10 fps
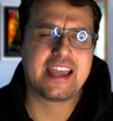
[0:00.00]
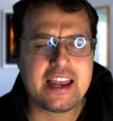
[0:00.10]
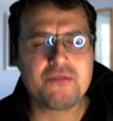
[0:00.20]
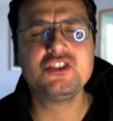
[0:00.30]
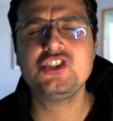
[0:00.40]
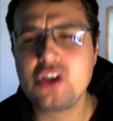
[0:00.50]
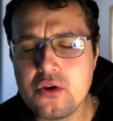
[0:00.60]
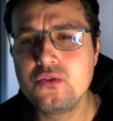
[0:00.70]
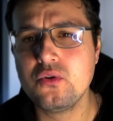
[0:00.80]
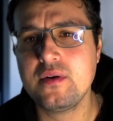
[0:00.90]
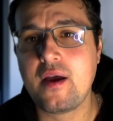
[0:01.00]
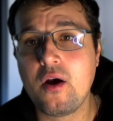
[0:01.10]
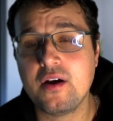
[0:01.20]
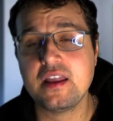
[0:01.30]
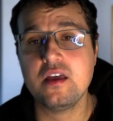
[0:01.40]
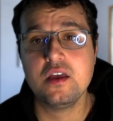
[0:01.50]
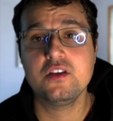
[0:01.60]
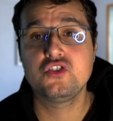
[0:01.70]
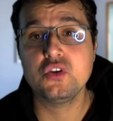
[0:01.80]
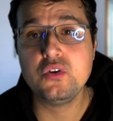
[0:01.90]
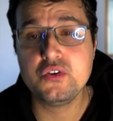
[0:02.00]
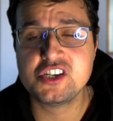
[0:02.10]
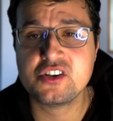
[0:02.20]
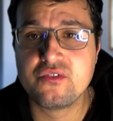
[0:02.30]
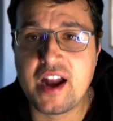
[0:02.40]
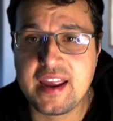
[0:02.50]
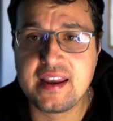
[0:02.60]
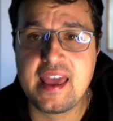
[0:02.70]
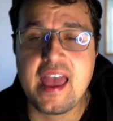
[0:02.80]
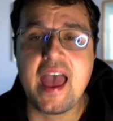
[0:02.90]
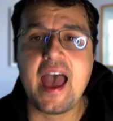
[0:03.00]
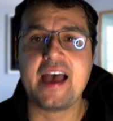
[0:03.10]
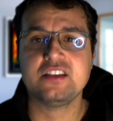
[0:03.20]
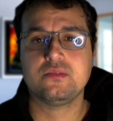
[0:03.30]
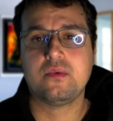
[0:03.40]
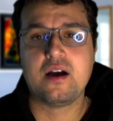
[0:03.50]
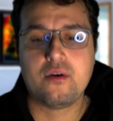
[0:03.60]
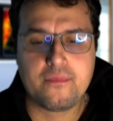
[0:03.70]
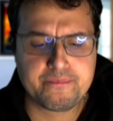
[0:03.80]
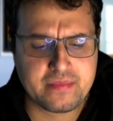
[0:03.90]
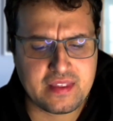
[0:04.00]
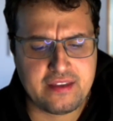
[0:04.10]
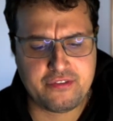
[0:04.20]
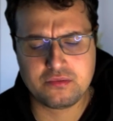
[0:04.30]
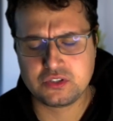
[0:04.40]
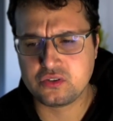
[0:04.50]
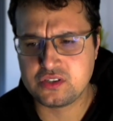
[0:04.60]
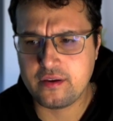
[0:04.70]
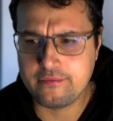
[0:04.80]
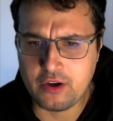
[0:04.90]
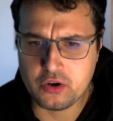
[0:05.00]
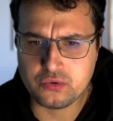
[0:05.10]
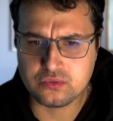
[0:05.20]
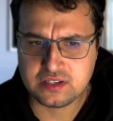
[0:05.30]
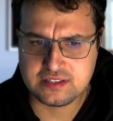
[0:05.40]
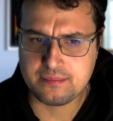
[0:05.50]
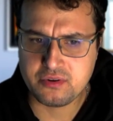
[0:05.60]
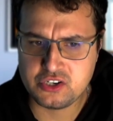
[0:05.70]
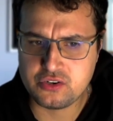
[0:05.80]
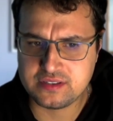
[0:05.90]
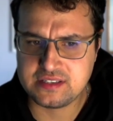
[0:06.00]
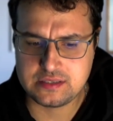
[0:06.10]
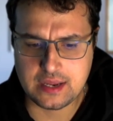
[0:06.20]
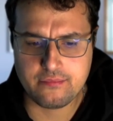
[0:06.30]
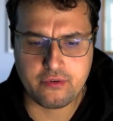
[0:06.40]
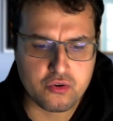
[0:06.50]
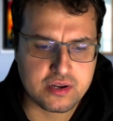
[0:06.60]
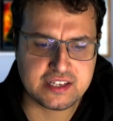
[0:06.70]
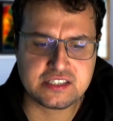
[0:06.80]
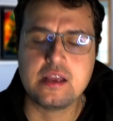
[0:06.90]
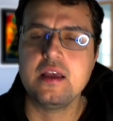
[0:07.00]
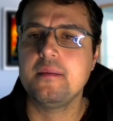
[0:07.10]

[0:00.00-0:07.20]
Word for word: And he was so good on Delusion Rain as well if he was also on vocals, because I'm pretty sure it's the same vocalist.